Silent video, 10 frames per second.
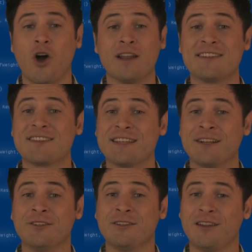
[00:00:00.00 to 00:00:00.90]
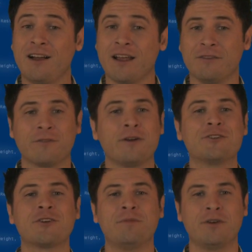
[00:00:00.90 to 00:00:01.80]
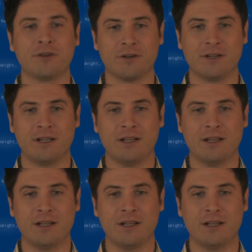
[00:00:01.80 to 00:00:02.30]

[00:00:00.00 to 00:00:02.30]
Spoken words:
on a single line for each computer.